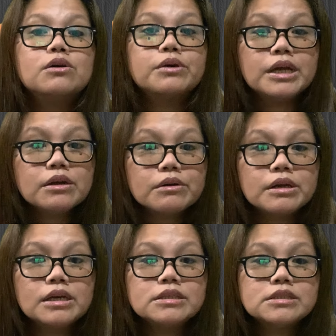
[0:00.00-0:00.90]
or
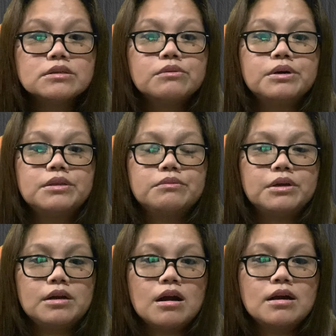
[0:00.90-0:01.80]
inquiries with
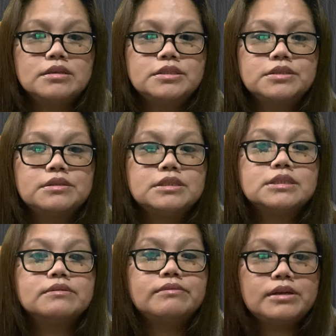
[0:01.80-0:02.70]
regards to
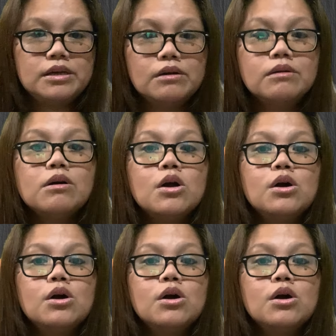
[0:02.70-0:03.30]
this video